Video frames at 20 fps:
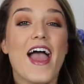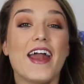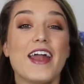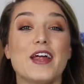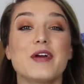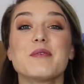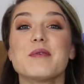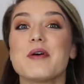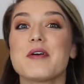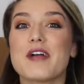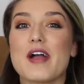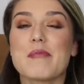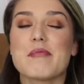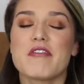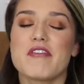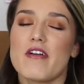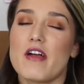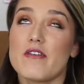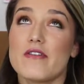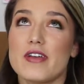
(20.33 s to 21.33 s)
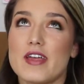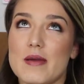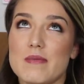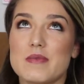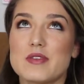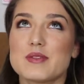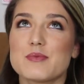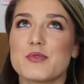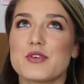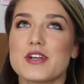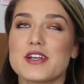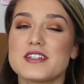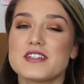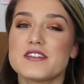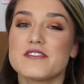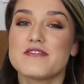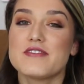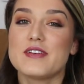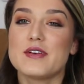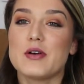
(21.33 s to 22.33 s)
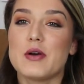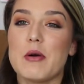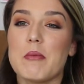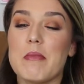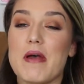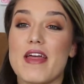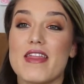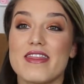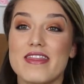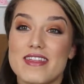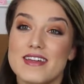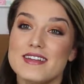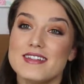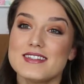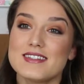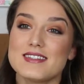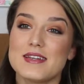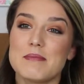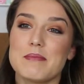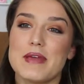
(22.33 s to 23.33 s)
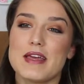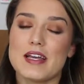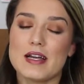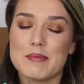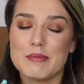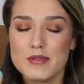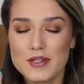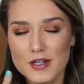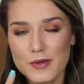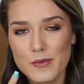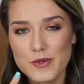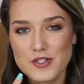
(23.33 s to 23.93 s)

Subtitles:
And I woke up at 5 a.m. this morning to film this makeup look,